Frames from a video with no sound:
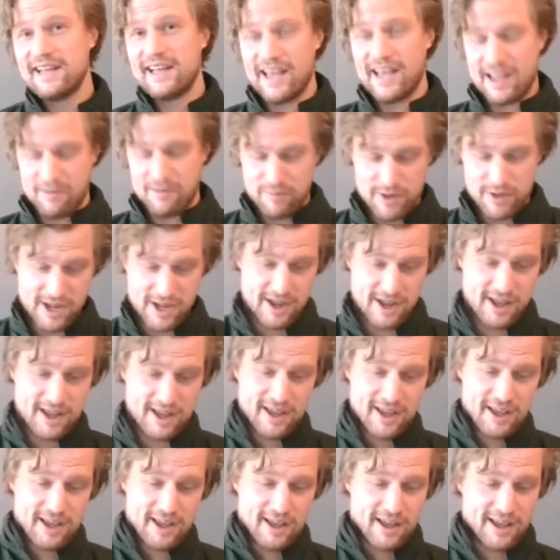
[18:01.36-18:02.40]
and be
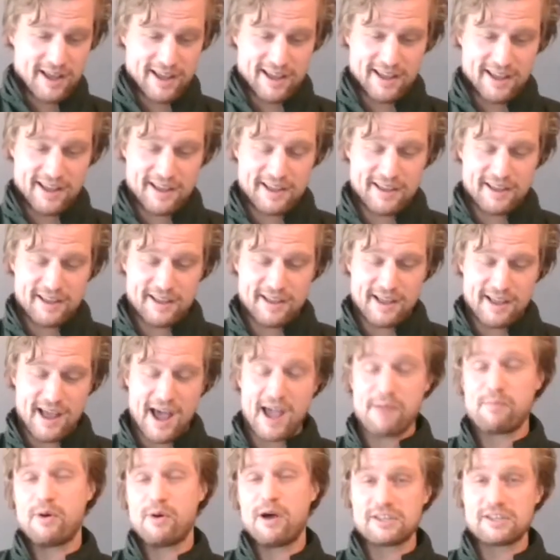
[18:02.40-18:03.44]
uh,
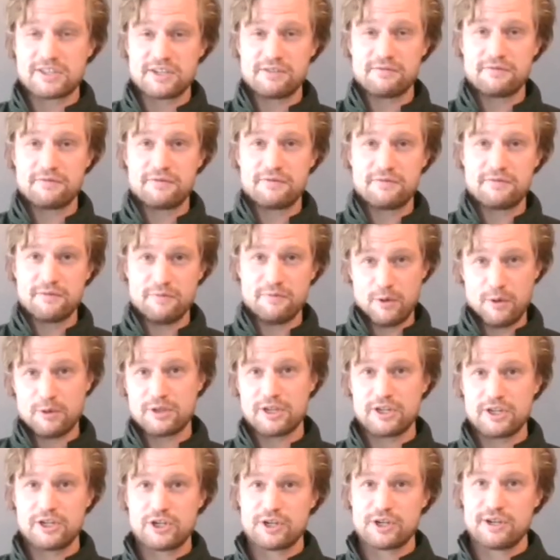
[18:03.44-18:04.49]
high positive
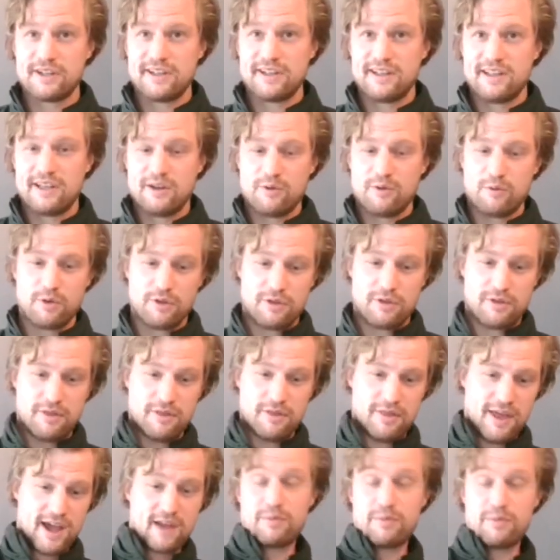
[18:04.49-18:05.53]
voltage
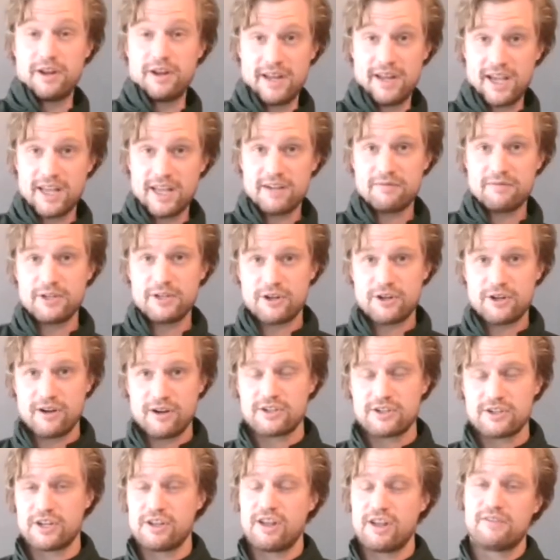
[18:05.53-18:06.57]
with that being negatively
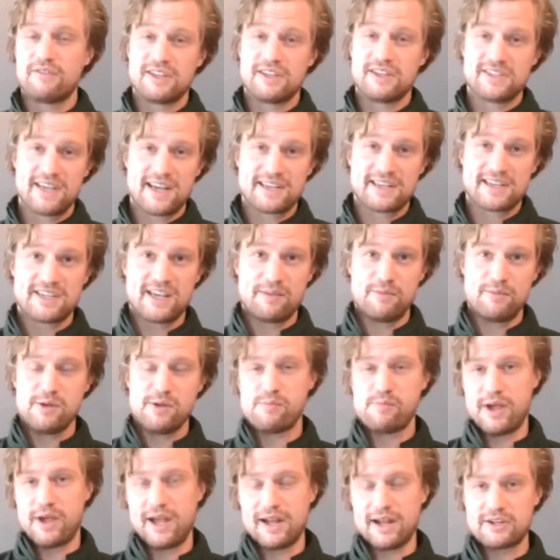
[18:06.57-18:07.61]
charged and you have the exact same
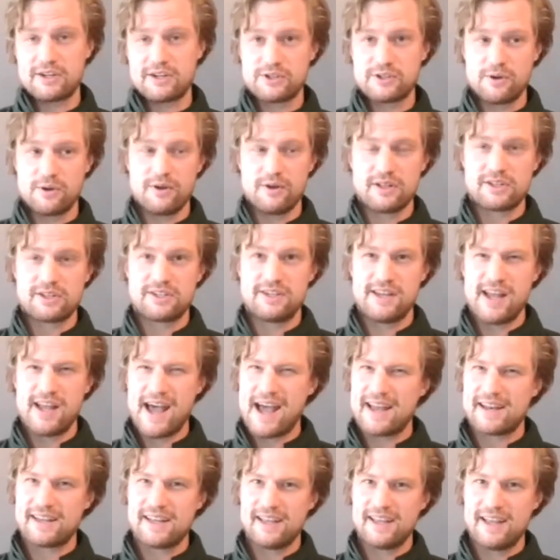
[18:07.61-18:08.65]
impact. So it's
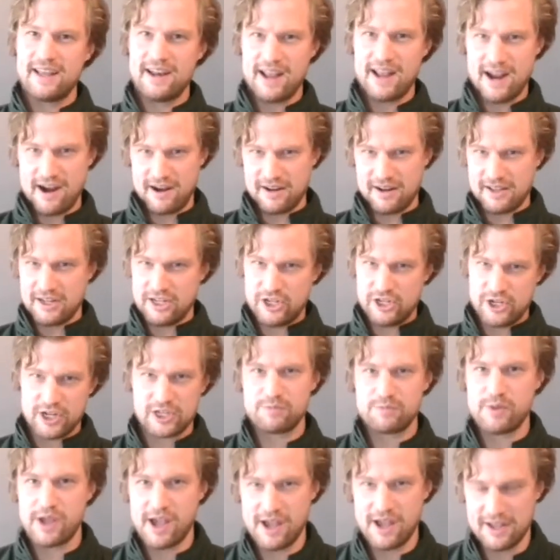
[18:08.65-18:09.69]
not inherently
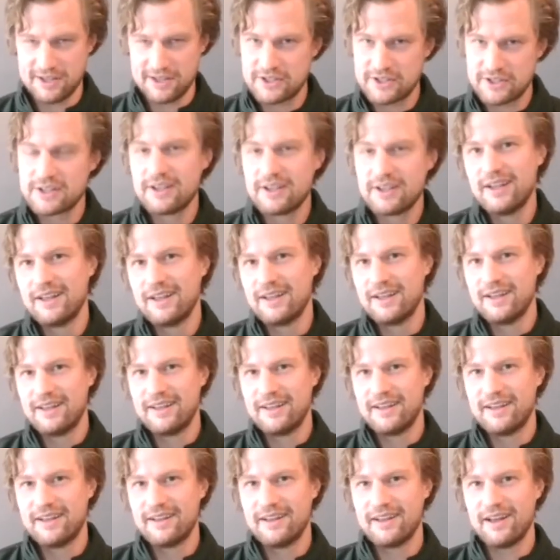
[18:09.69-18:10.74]
just because
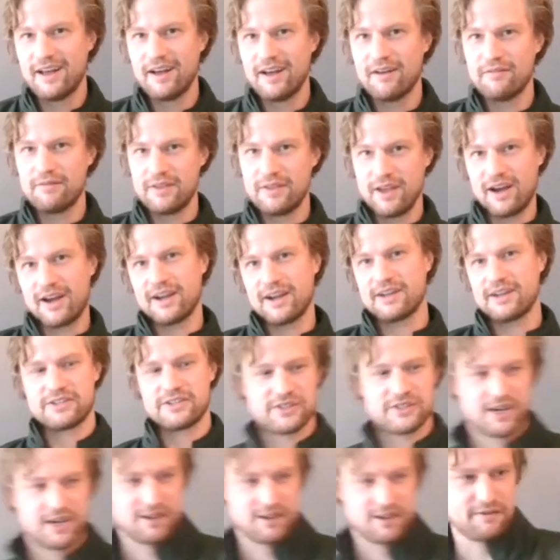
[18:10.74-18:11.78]
of the ions
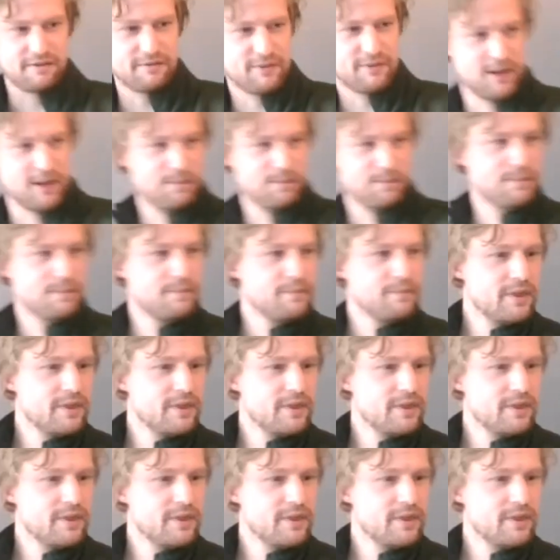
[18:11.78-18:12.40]
inside of the flame.